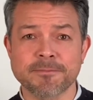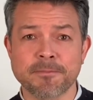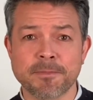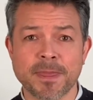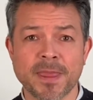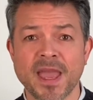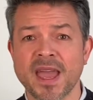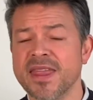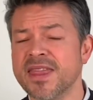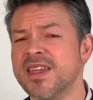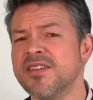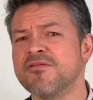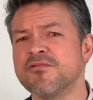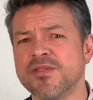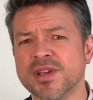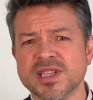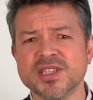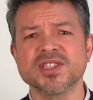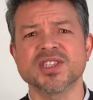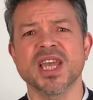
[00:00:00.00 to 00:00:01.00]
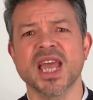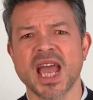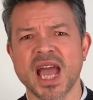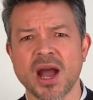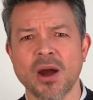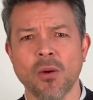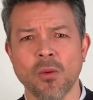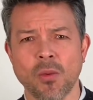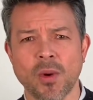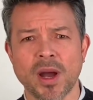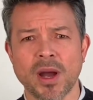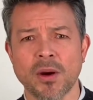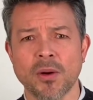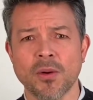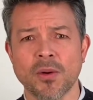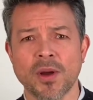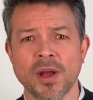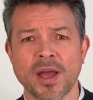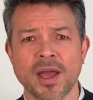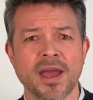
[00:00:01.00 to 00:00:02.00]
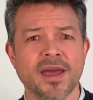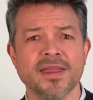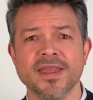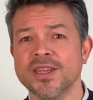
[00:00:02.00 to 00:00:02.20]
and then rinse it out well, and then you're